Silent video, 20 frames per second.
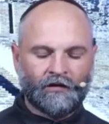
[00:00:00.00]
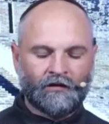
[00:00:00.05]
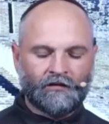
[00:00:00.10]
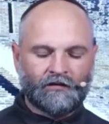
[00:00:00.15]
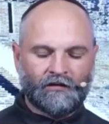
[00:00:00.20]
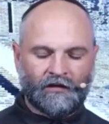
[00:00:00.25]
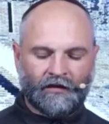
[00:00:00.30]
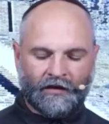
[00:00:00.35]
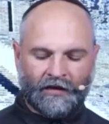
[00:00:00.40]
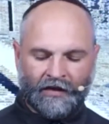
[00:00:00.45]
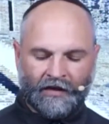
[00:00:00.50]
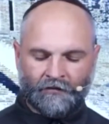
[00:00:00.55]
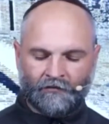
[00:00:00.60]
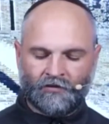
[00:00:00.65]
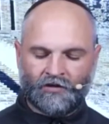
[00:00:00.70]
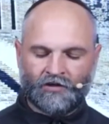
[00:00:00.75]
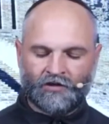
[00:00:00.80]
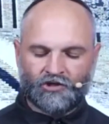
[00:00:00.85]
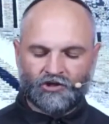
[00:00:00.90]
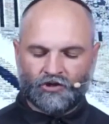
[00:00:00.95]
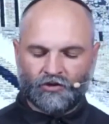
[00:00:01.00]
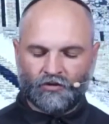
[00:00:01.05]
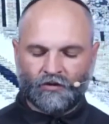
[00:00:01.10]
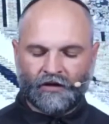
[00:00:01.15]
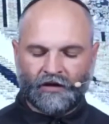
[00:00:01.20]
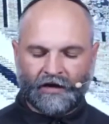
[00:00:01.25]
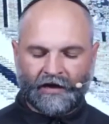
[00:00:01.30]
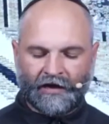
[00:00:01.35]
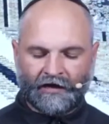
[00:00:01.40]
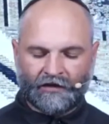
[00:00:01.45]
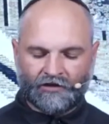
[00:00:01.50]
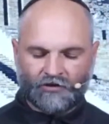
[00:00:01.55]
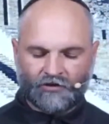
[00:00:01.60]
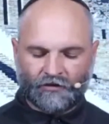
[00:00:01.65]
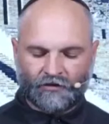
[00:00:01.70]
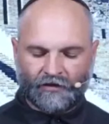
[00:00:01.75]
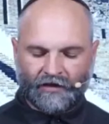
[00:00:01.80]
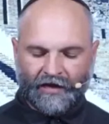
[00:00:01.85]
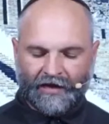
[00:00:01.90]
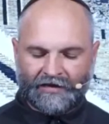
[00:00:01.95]
The name Yeshua
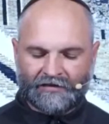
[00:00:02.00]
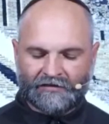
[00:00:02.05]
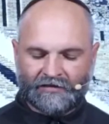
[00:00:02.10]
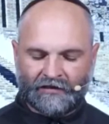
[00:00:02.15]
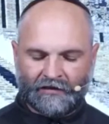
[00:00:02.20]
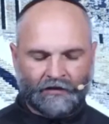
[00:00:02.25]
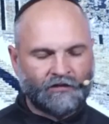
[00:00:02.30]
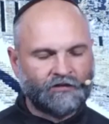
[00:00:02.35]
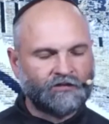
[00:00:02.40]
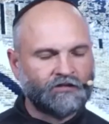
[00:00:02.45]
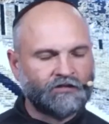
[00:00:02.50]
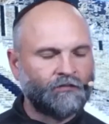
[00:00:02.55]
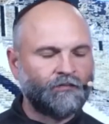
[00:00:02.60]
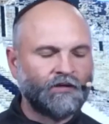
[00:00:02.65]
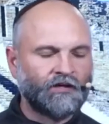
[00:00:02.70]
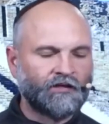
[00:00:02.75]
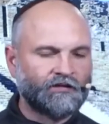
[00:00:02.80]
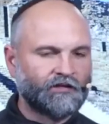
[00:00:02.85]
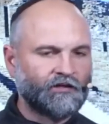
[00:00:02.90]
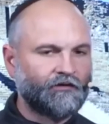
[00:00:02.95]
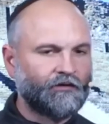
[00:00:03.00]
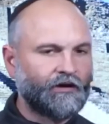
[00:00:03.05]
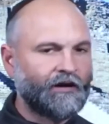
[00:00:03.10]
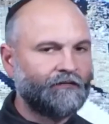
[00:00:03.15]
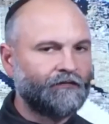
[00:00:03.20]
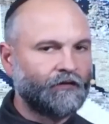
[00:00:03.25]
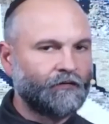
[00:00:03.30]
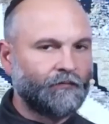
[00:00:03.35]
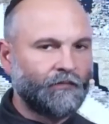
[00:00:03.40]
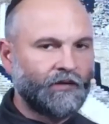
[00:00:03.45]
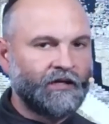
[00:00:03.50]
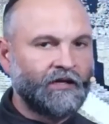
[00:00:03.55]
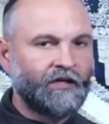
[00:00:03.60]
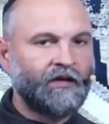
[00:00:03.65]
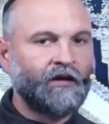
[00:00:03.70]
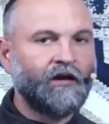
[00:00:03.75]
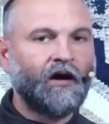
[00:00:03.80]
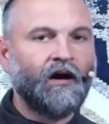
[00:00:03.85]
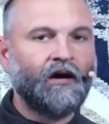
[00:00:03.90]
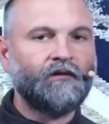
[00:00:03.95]
actually has the ancient pictographic
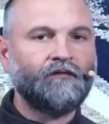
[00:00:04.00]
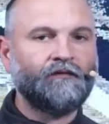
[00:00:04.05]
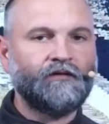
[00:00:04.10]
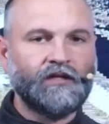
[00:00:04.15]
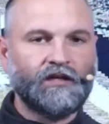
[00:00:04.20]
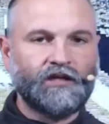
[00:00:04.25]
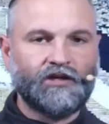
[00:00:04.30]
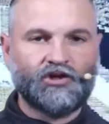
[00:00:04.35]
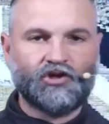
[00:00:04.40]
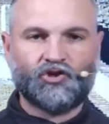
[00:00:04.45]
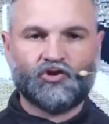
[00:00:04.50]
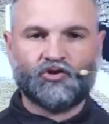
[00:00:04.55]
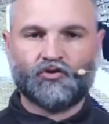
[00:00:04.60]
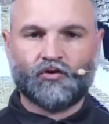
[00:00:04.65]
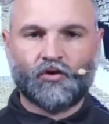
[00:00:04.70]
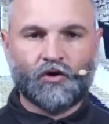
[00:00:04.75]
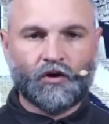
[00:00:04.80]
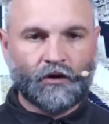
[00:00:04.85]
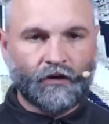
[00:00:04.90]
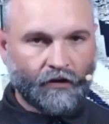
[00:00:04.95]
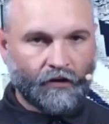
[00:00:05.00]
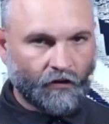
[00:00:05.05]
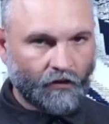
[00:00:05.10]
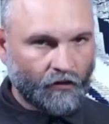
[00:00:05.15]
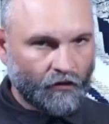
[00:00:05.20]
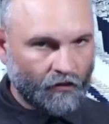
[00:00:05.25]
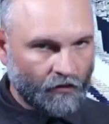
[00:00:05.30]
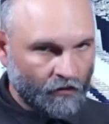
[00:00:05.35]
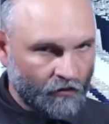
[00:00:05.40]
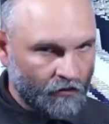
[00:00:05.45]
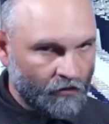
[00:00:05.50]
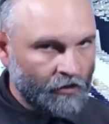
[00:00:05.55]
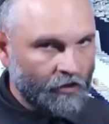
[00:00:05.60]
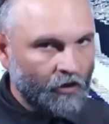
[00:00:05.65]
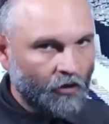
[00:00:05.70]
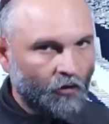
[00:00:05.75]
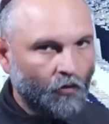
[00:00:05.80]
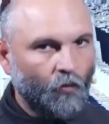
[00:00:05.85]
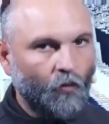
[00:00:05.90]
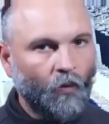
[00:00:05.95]
meaning of destroyer
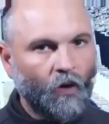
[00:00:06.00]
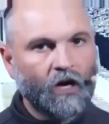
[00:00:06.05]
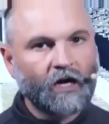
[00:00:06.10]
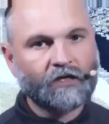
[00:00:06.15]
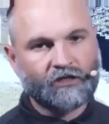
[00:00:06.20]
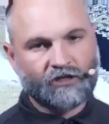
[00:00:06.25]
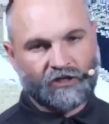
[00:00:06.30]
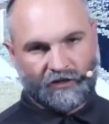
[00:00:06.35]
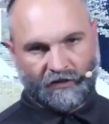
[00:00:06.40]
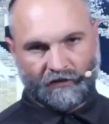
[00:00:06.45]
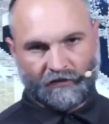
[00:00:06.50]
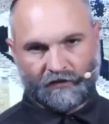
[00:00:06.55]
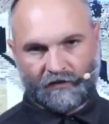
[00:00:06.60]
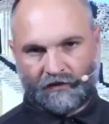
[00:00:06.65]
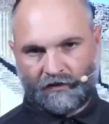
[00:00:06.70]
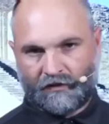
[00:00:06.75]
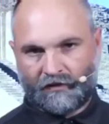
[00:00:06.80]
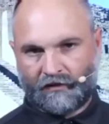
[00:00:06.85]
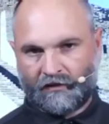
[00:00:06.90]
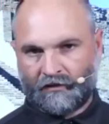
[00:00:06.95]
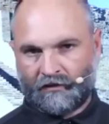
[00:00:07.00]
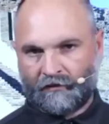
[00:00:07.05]
watches.